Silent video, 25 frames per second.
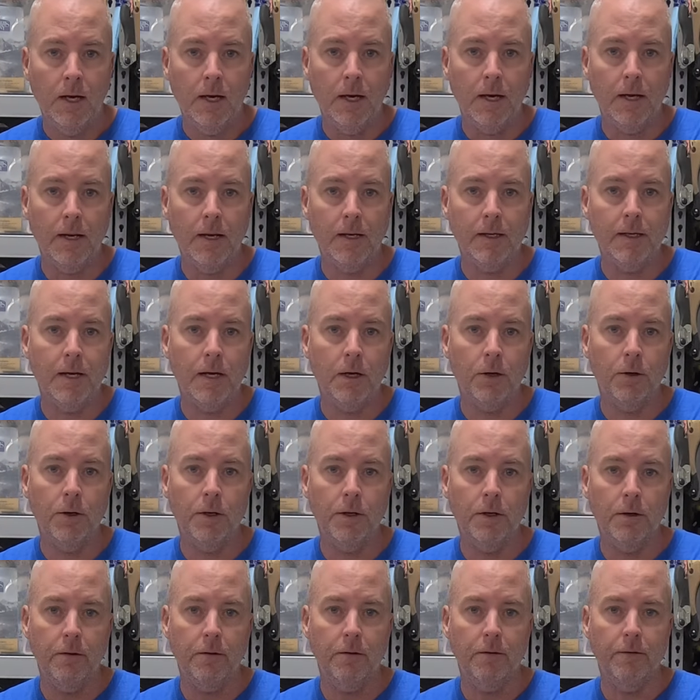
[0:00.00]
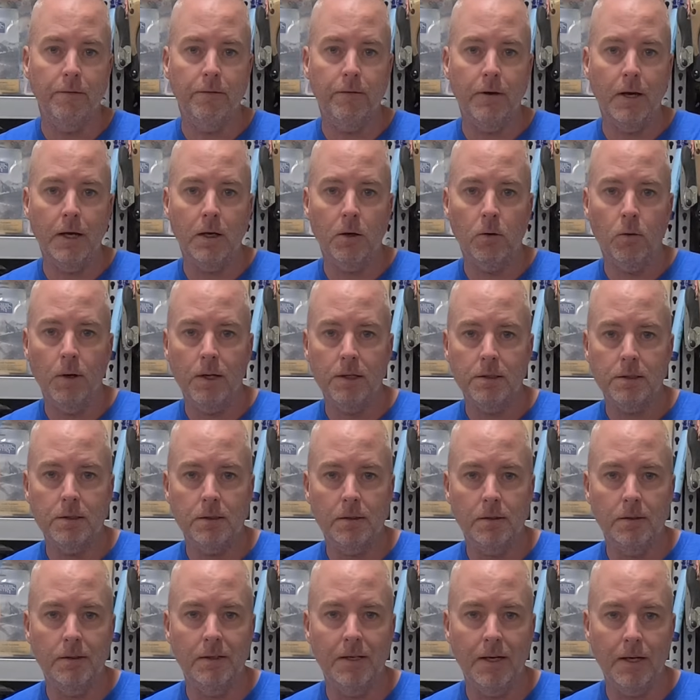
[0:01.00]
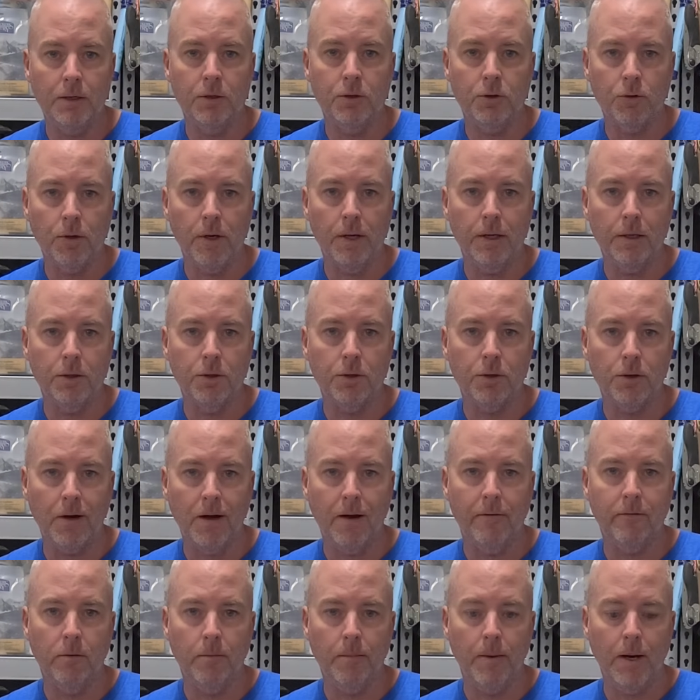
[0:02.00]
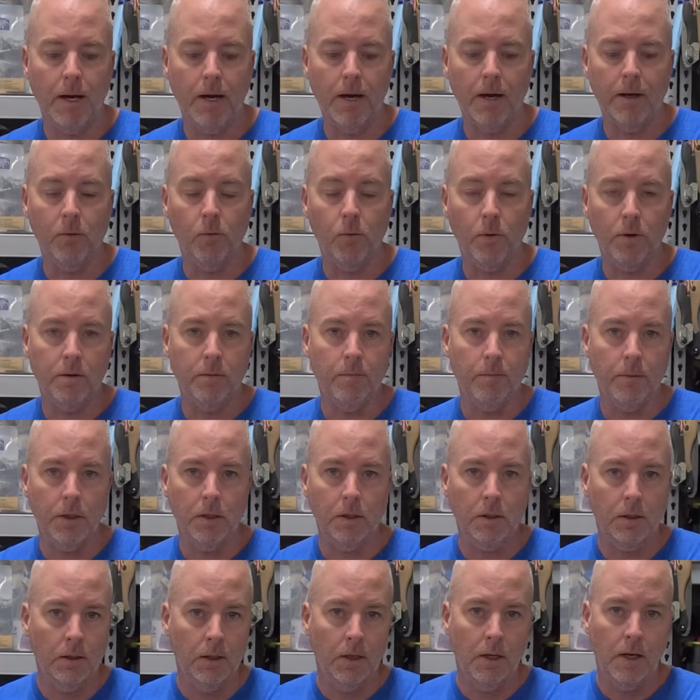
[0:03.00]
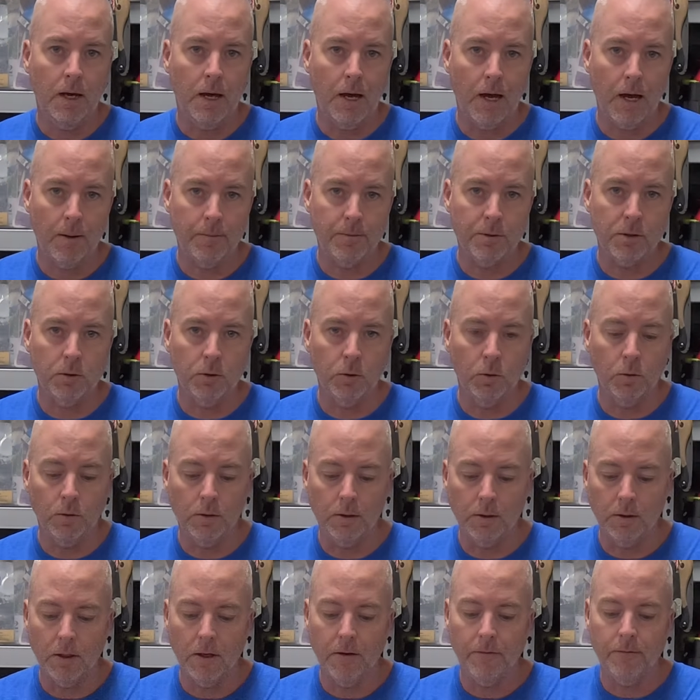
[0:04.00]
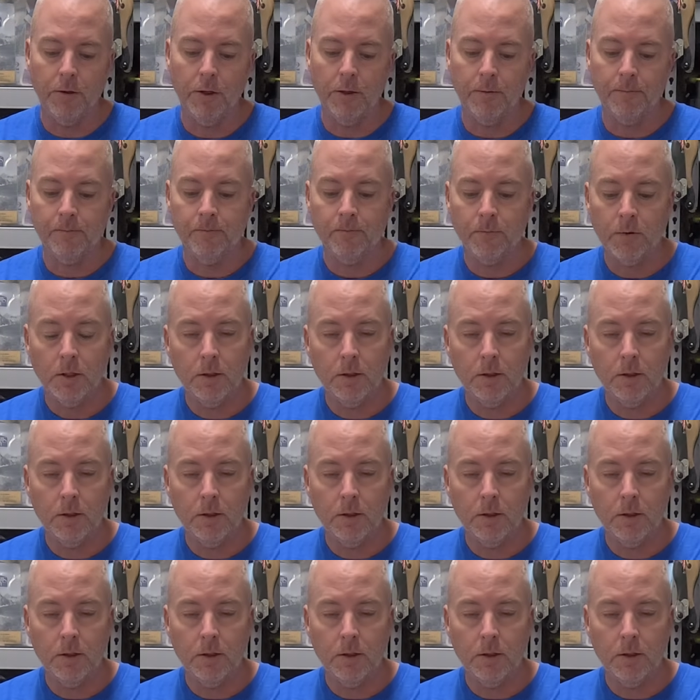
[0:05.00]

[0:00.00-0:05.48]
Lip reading: and I carried the Vanquest Dendrite travel bag with me. Absolutely loved it.